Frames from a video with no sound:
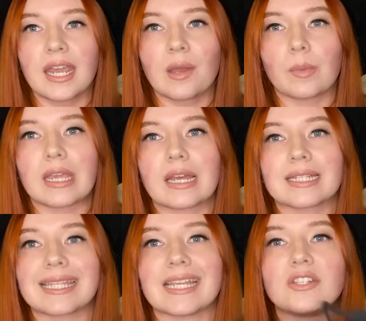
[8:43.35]

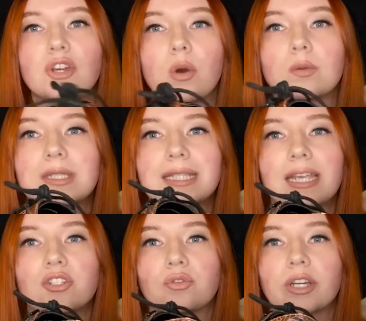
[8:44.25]
because they don't say
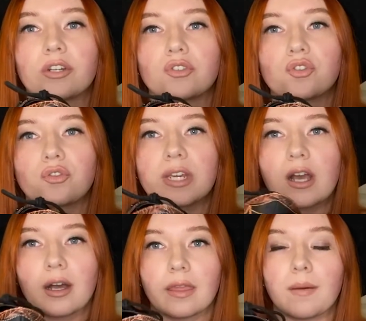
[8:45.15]
trick or treat
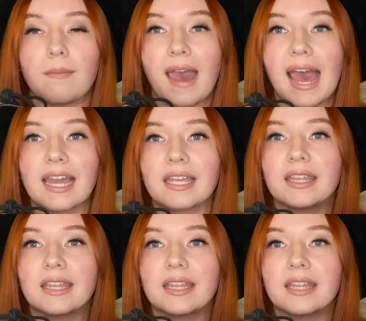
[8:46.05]
on the back.